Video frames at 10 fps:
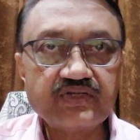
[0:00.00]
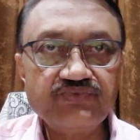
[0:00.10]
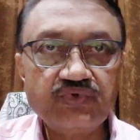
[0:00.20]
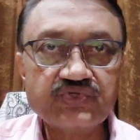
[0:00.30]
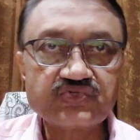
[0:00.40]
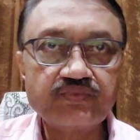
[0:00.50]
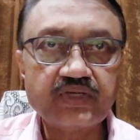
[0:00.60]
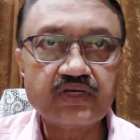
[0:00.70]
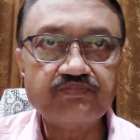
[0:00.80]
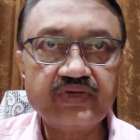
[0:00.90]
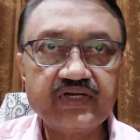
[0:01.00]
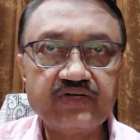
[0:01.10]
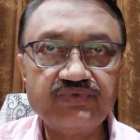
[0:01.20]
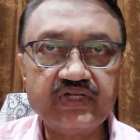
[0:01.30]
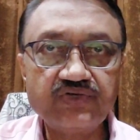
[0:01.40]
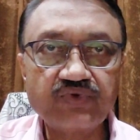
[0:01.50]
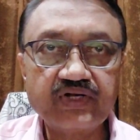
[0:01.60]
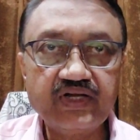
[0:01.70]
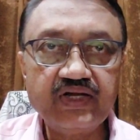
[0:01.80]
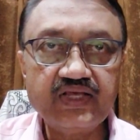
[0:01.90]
review is to be completed within 20